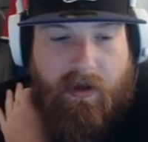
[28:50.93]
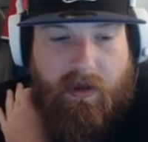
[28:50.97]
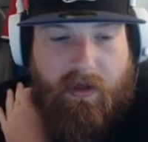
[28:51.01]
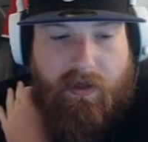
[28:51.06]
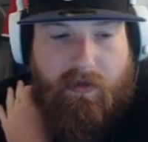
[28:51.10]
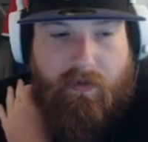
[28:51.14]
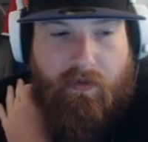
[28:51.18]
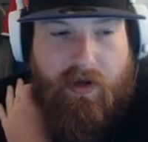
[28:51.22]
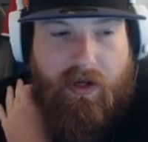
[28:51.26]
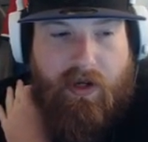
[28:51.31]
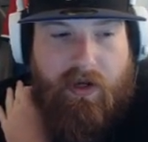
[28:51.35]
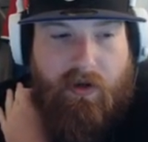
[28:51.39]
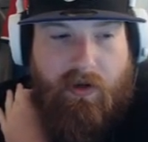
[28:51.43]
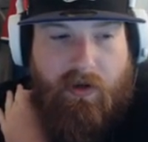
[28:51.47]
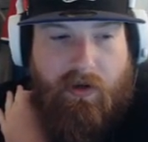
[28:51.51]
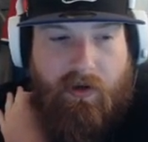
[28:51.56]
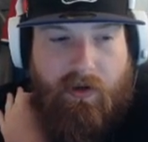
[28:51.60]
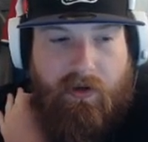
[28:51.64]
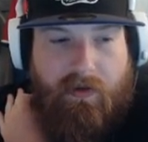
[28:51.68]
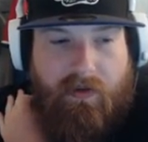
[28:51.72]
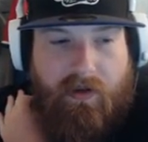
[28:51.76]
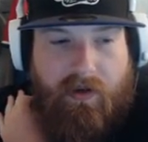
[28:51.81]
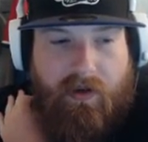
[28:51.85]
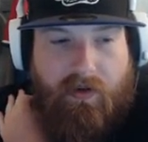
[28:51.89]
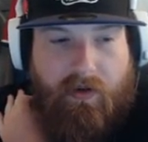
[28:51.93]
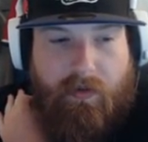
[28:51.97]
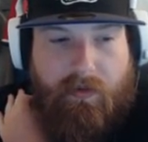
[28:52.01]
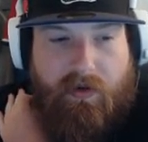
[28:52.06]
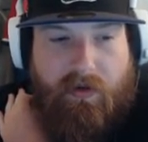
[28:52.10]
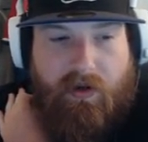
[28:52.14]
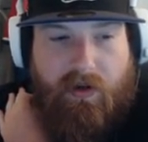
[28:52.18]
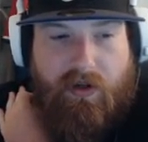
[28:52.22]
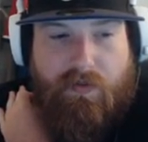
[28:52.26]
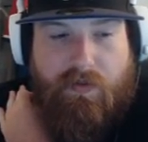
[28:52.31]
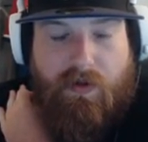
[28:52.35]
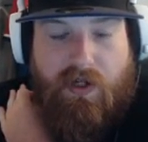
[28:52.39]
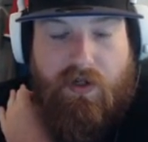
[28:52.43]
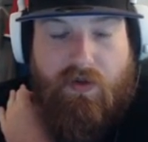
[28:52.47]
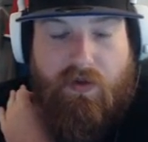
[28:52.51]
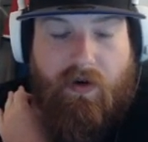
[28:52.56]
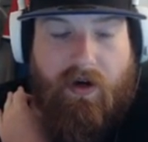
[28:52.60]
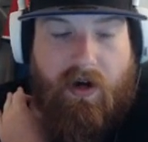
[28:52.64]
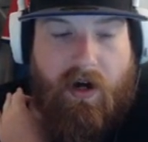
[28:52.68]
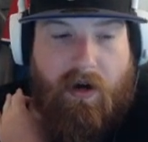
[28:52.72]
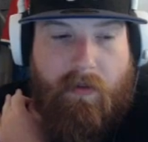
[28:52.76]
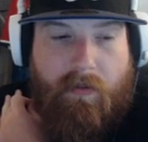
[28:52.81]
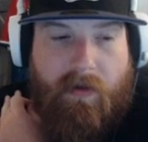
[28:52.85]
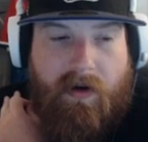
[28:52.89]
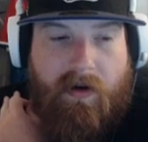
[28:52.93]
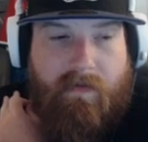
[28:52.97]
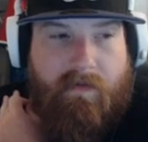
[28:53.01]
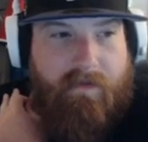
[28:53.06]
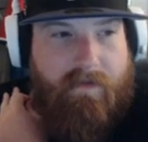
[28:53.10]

3 gold, equipped heroes +1 armor.